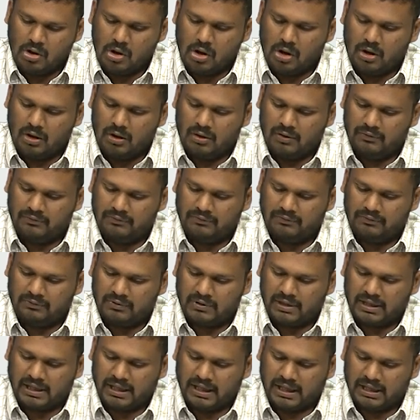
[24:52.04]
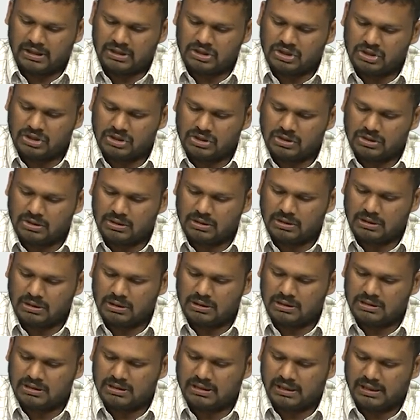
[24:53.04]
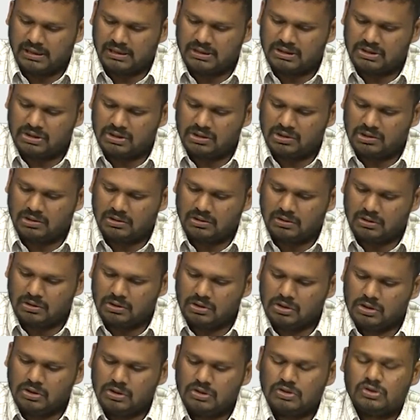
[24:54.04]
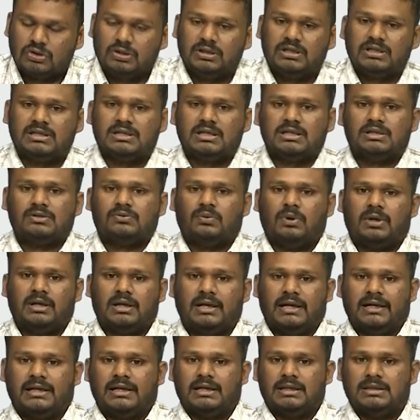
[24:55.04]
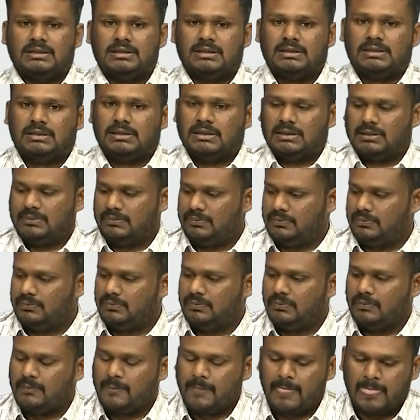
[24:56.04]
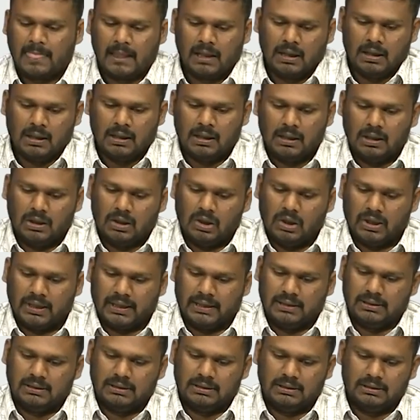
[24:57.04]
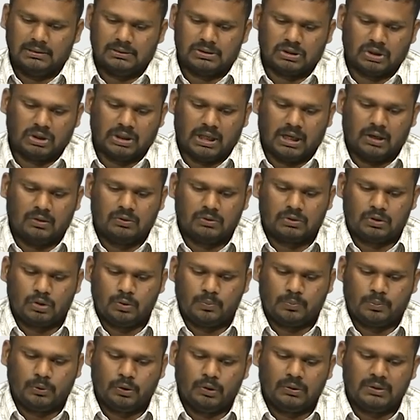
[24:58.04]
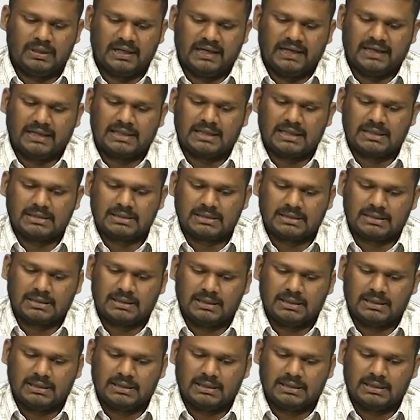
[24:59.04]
of H inside G. So, this is what Lagrange's theorem. Okay. So, now to prove the Lagrange's